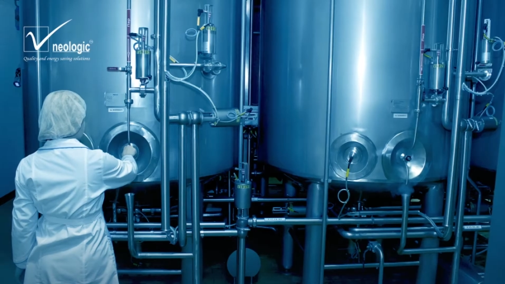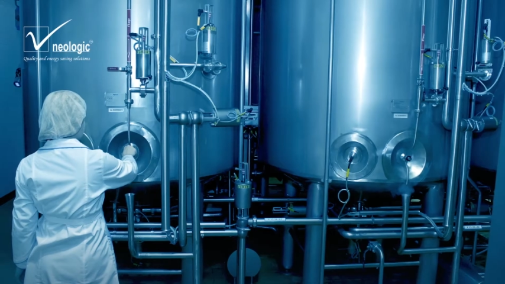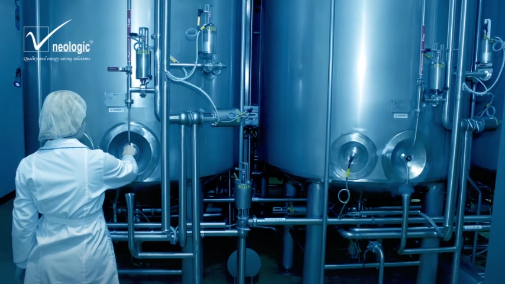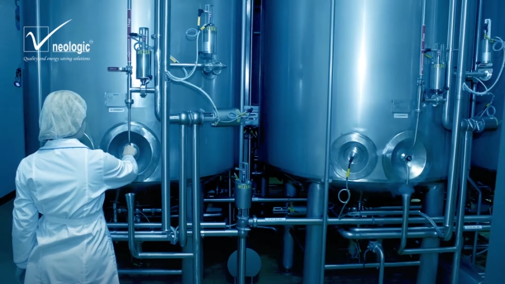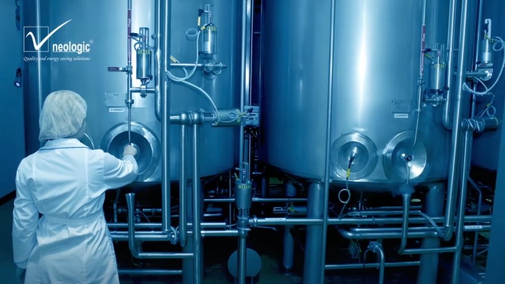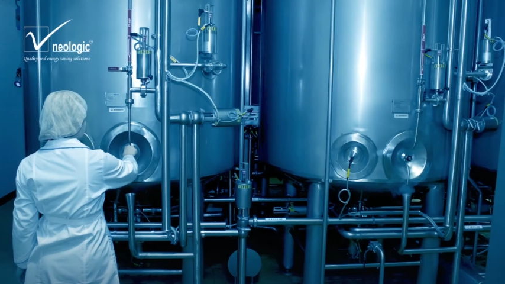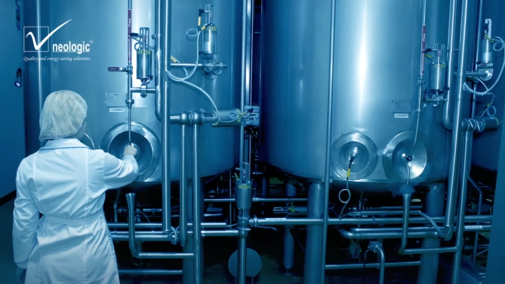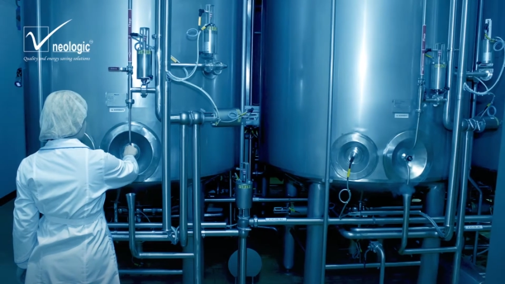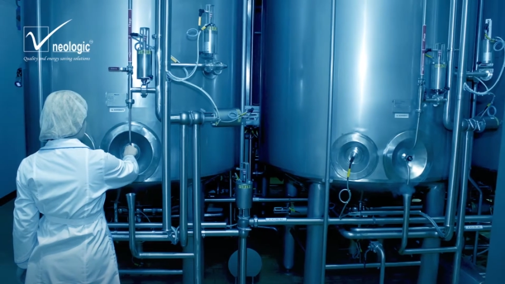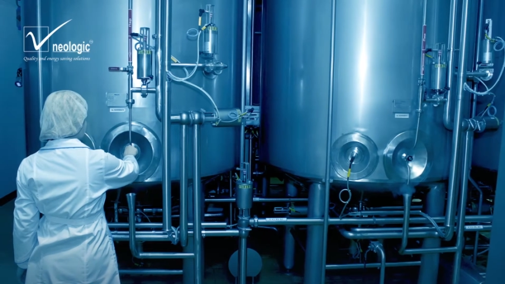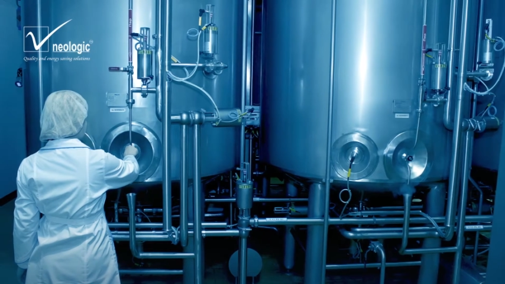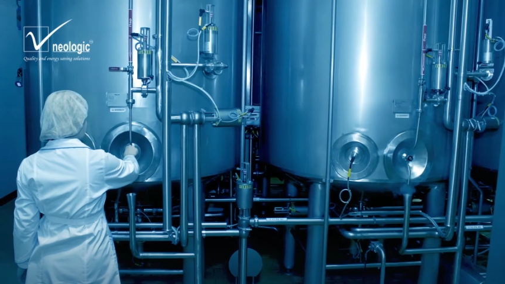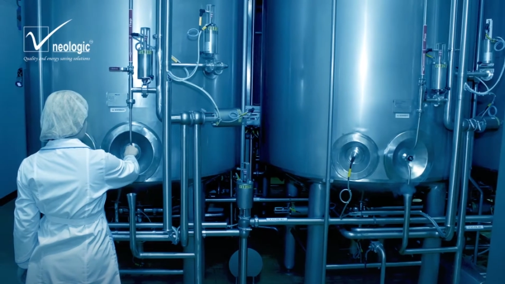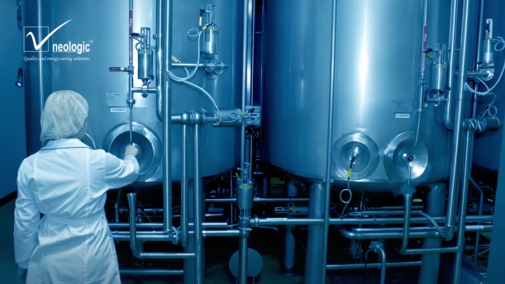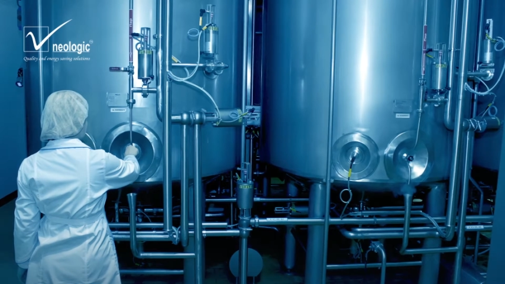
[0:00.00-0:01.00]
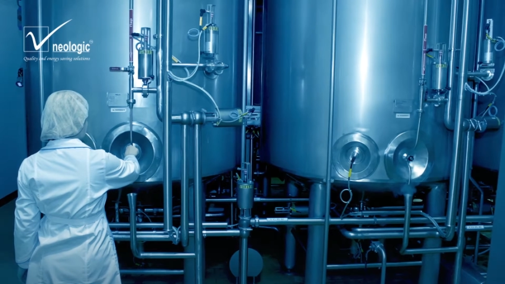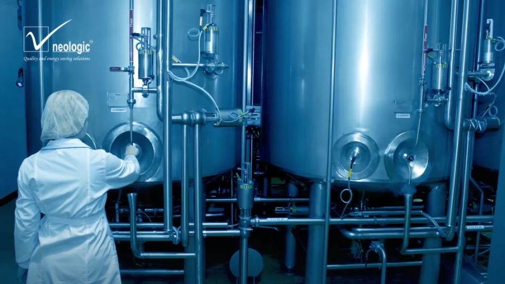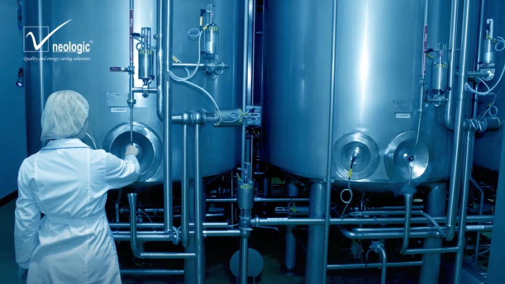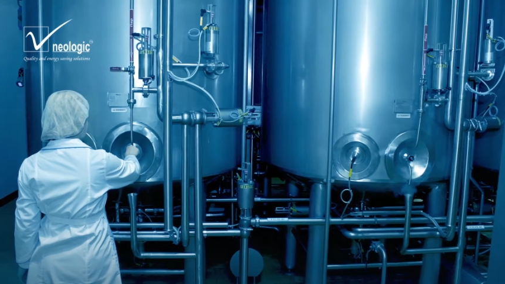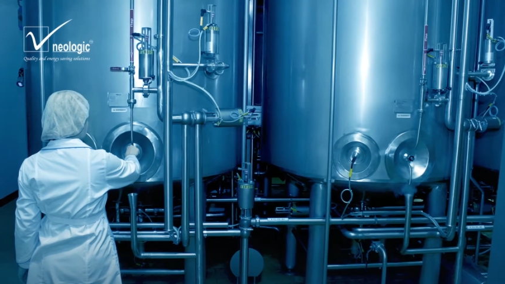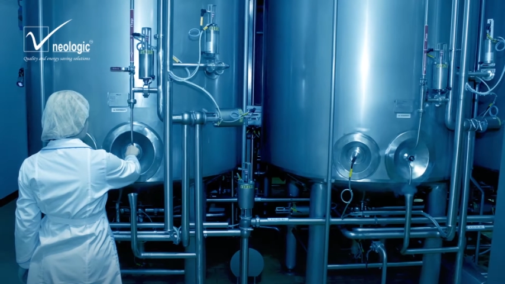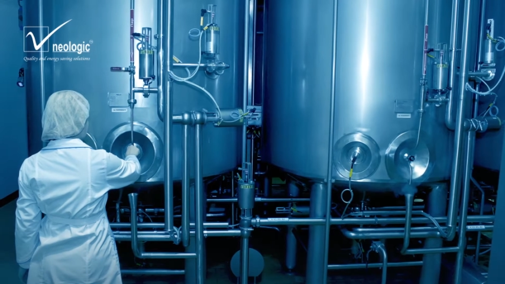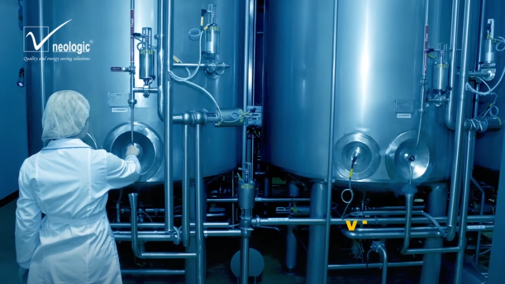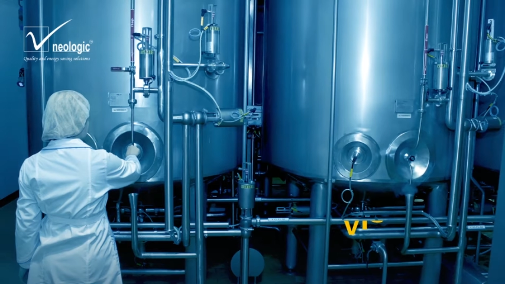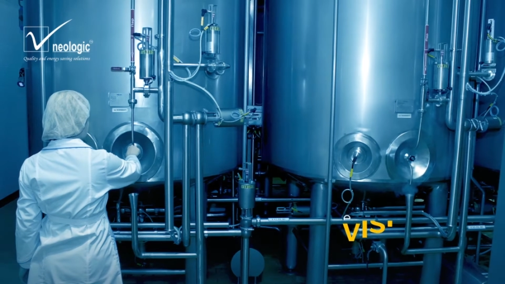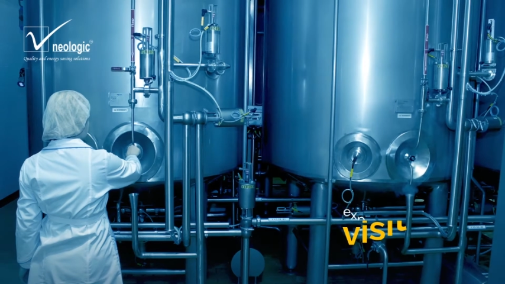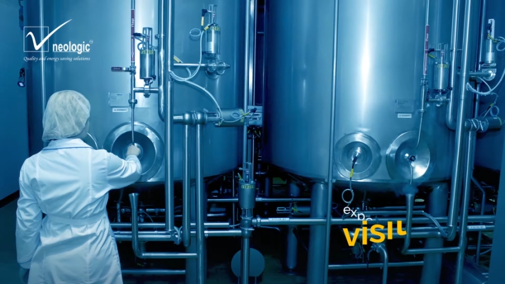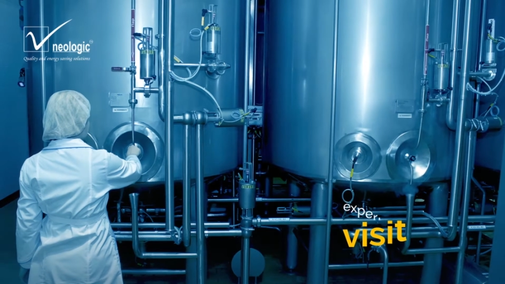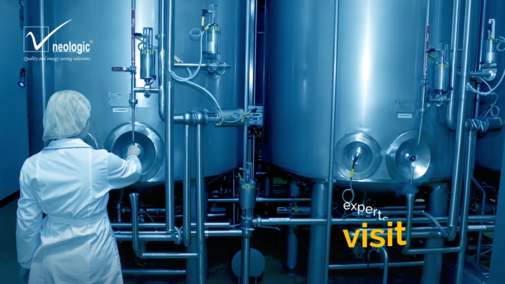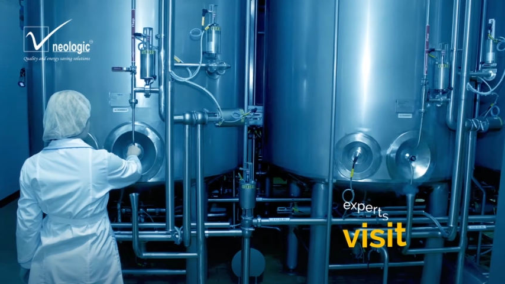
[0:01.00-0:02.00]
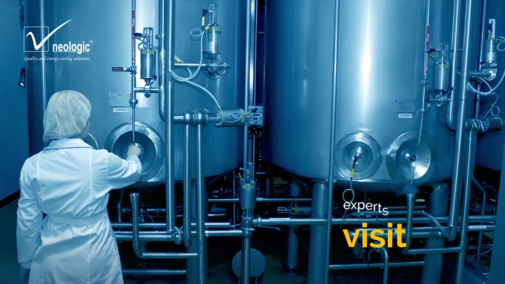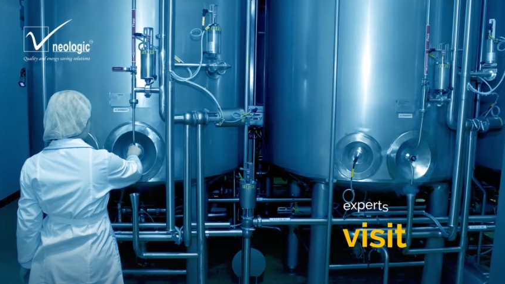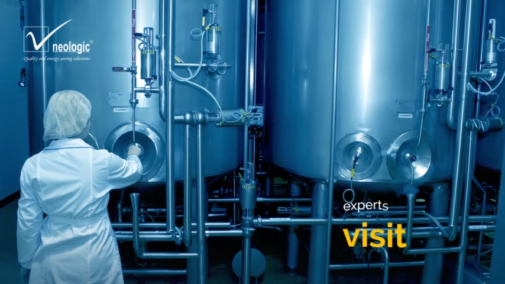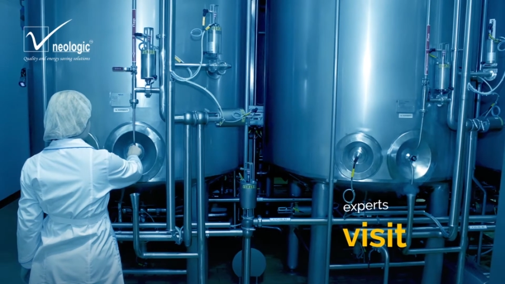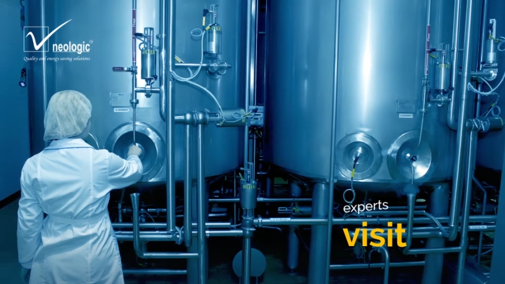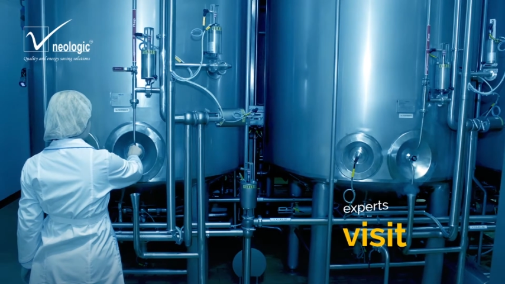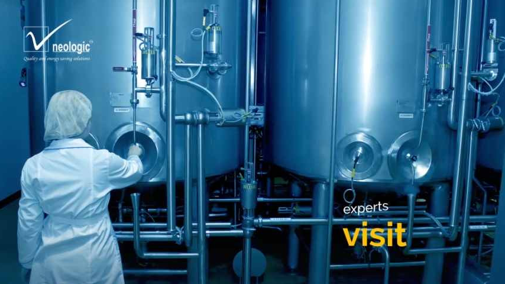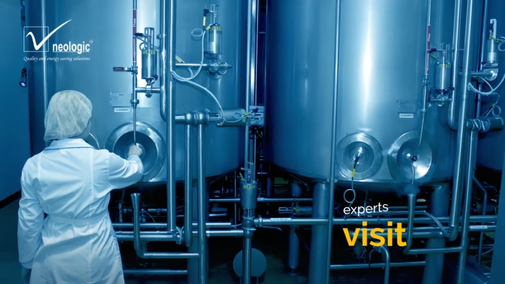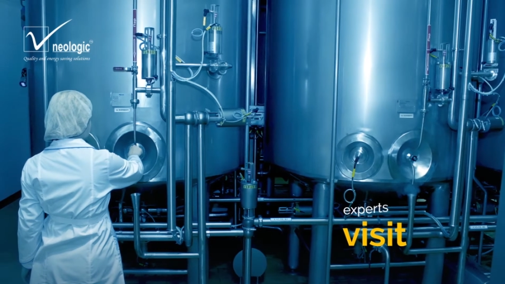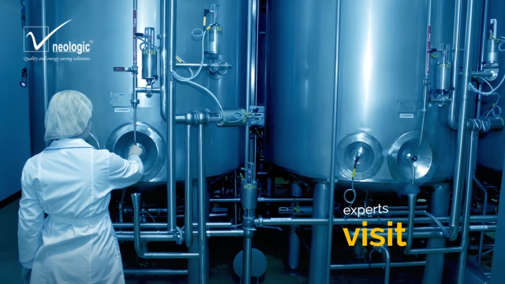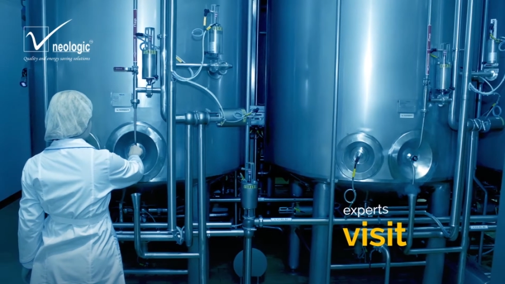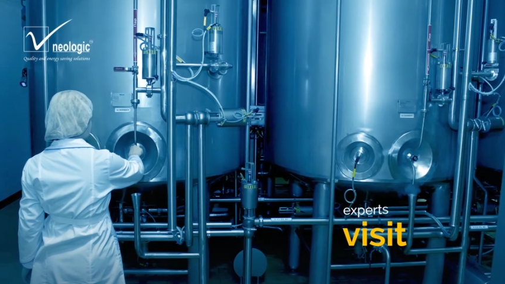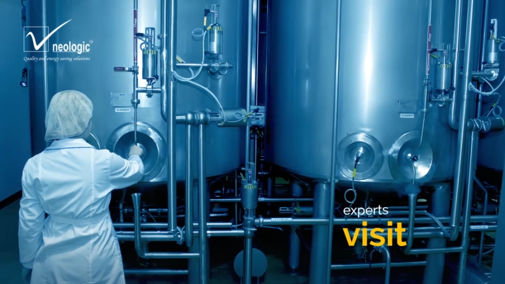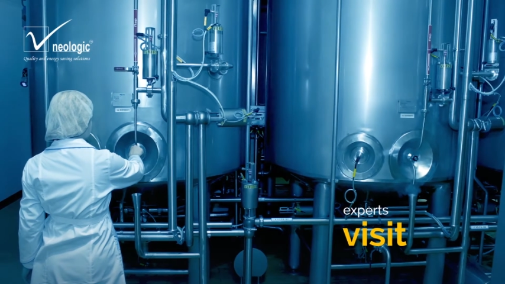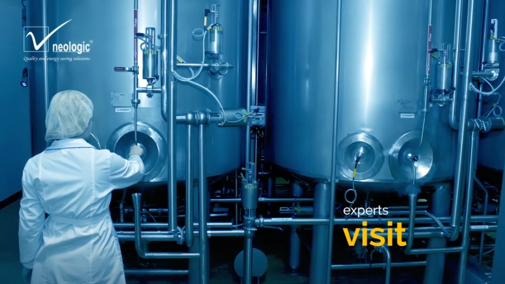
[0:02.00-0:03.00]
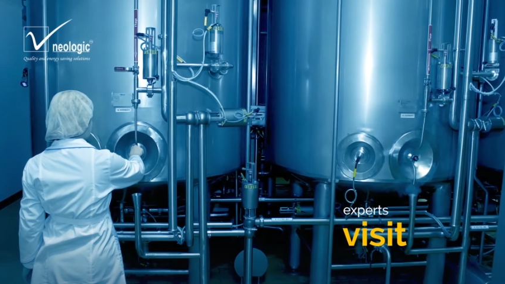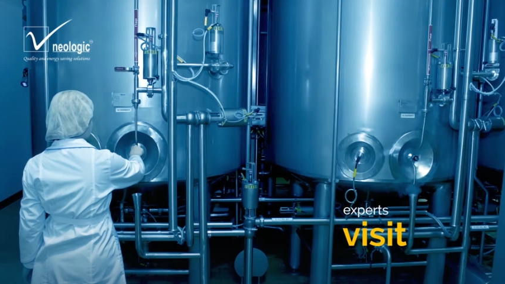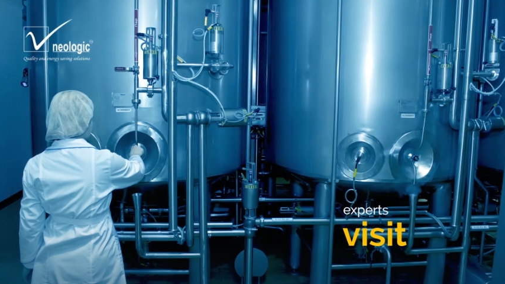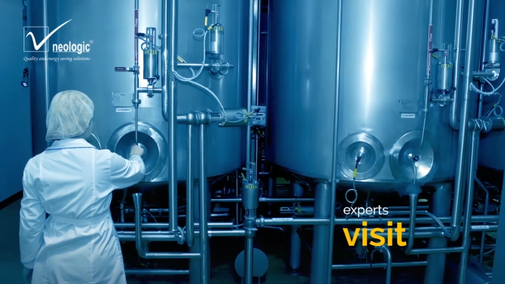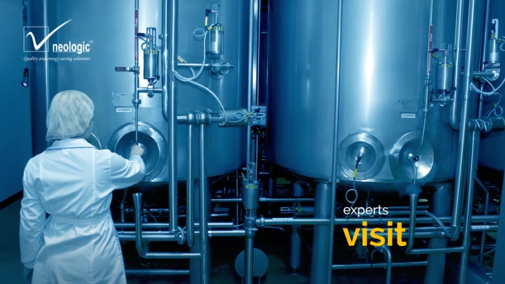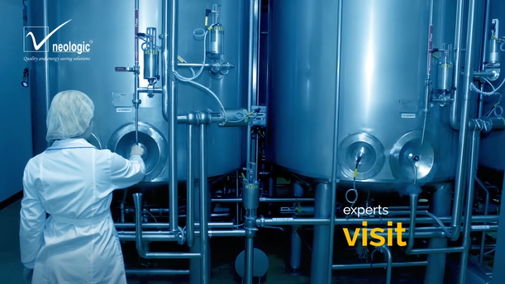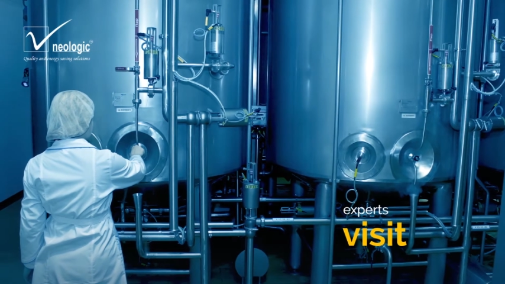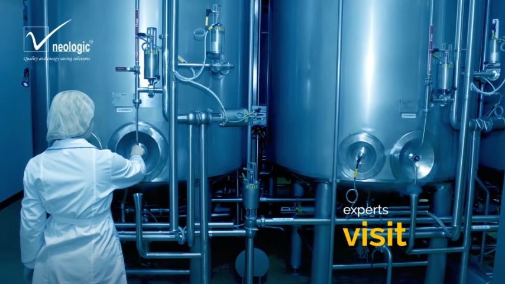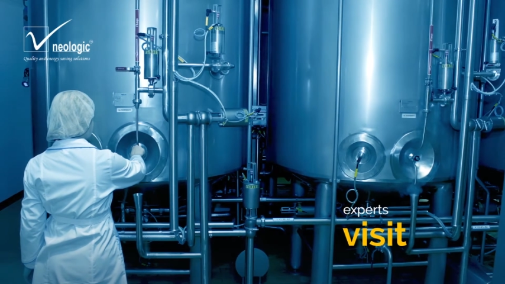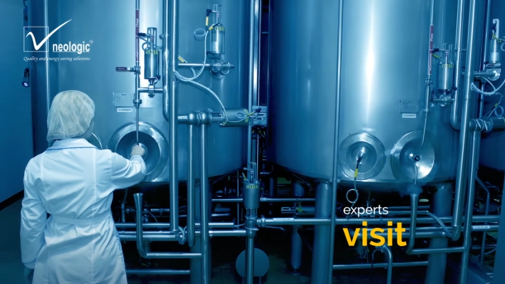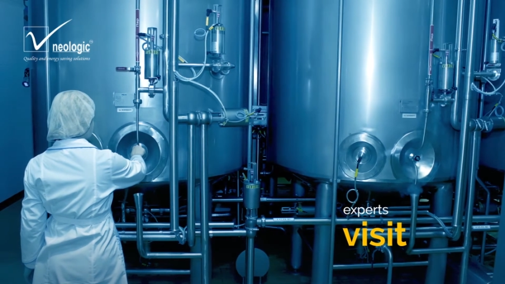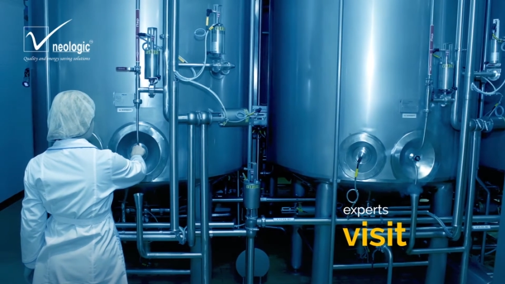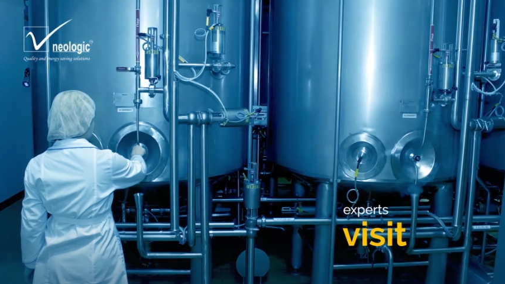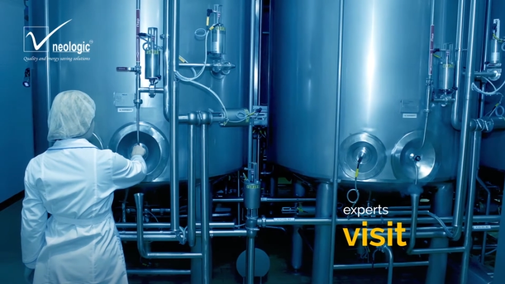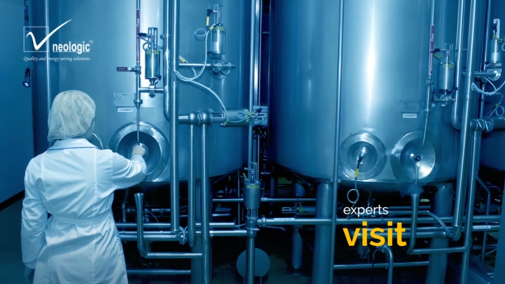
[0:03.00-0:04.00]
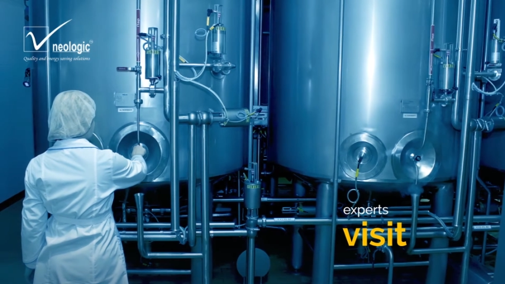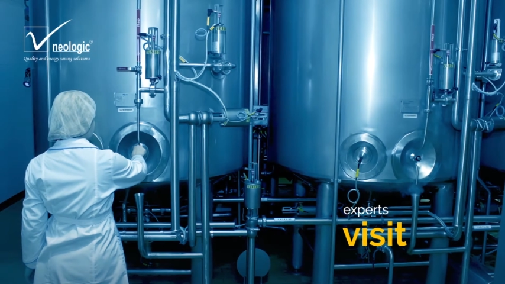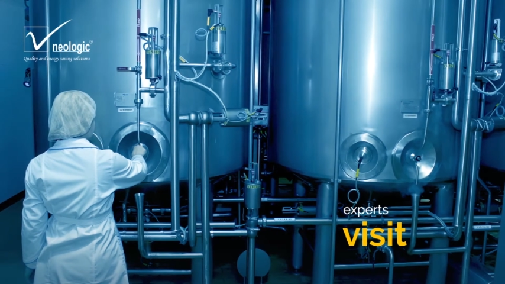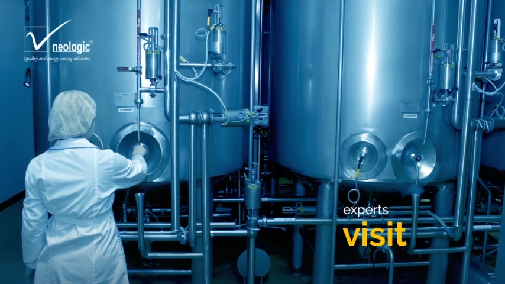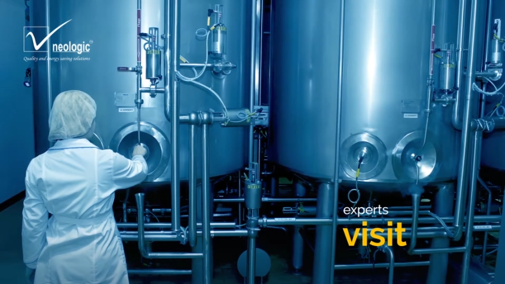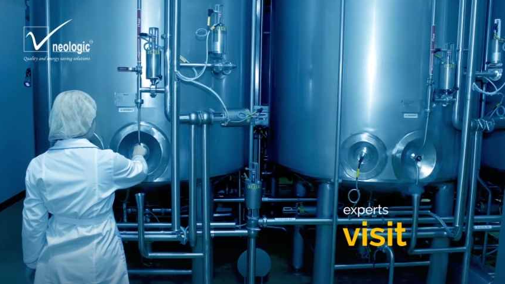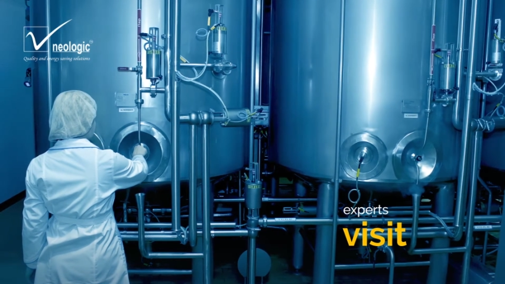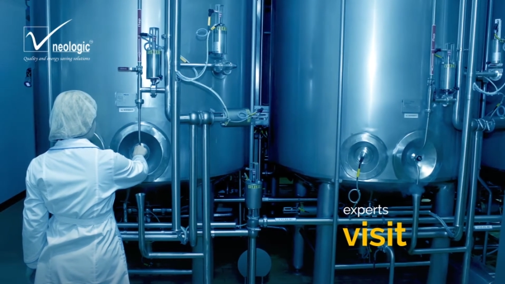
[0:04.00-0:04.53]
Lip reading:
[unreadable: no face in view]